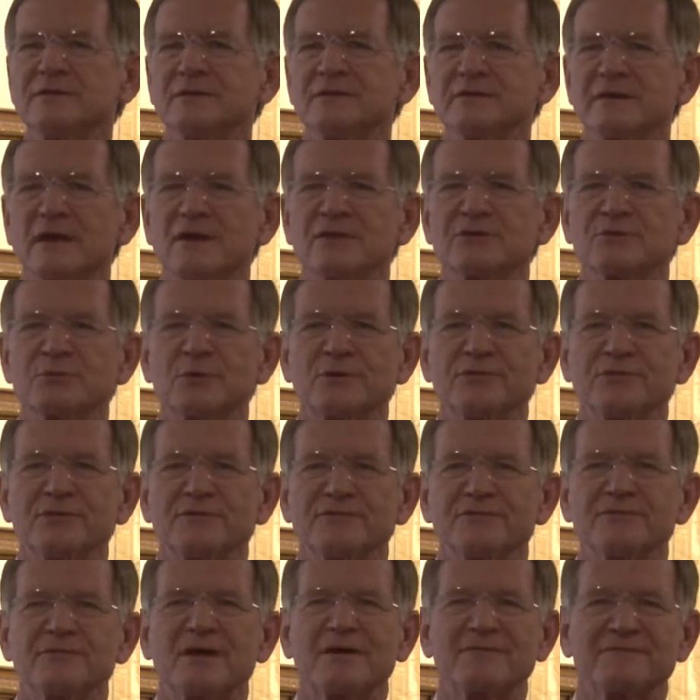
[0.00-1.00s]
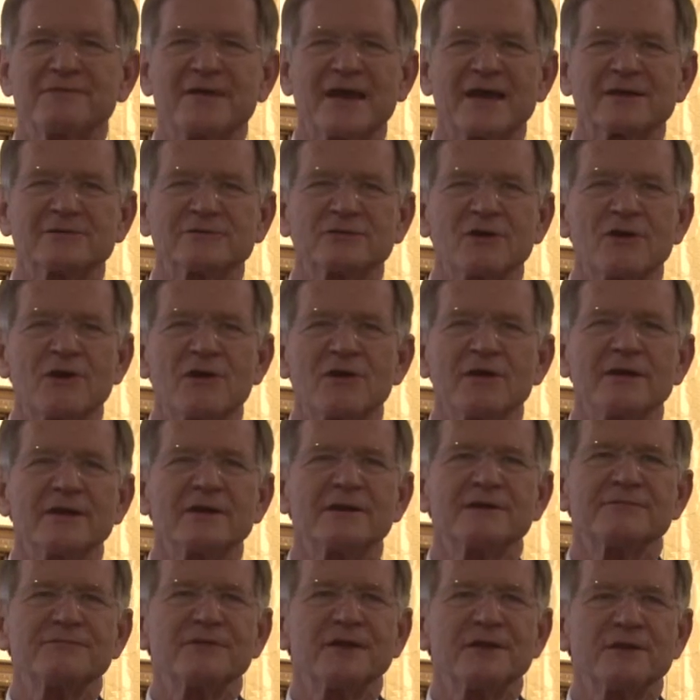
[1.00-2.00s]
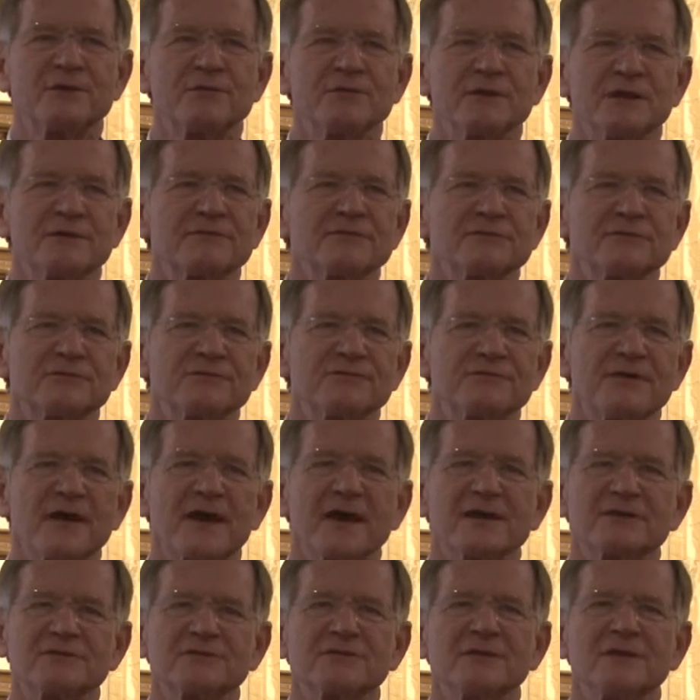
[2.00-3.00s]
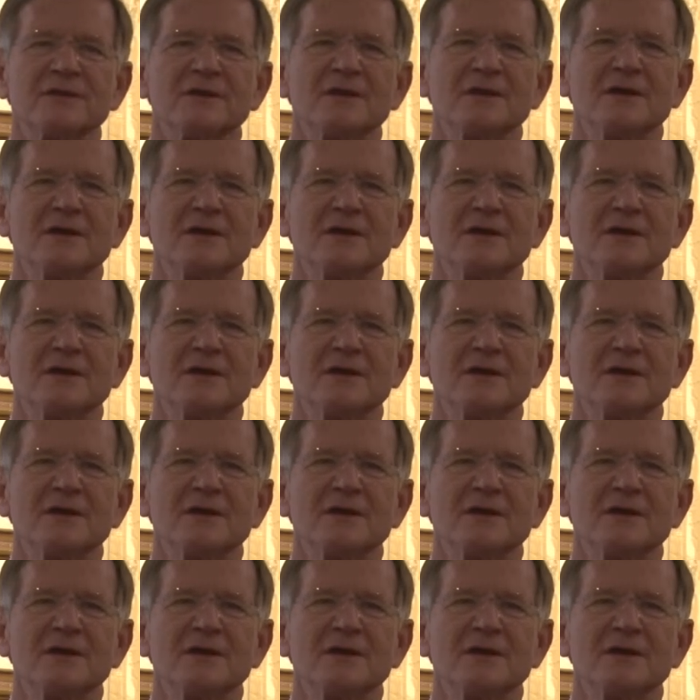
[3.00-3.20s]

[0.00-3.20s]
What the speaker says: to tell us what the facts are, and if they don't give us the facts,